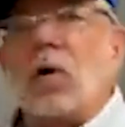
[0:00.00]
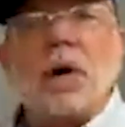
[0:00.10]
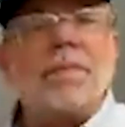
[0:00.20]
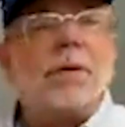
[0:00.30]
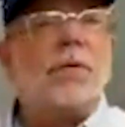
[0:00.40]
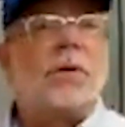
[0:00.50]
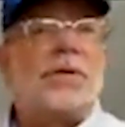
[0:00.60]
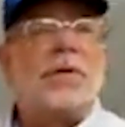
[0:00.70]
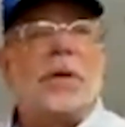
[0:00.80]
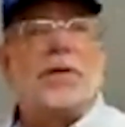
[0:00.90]
up into a
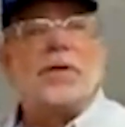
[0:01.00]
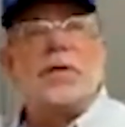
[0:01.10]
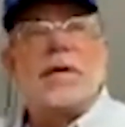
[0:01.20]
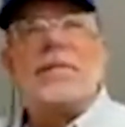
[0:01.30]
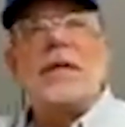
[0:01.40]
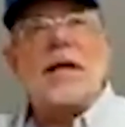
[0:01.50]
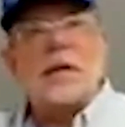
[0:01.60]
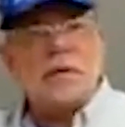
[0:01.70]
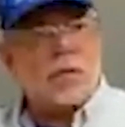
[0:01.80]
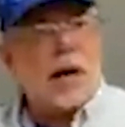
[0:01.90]
6,000 or
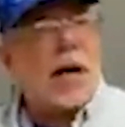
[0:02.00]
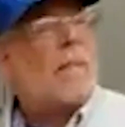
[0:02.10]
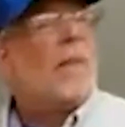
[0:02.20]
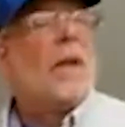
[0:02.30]
7,000 watt.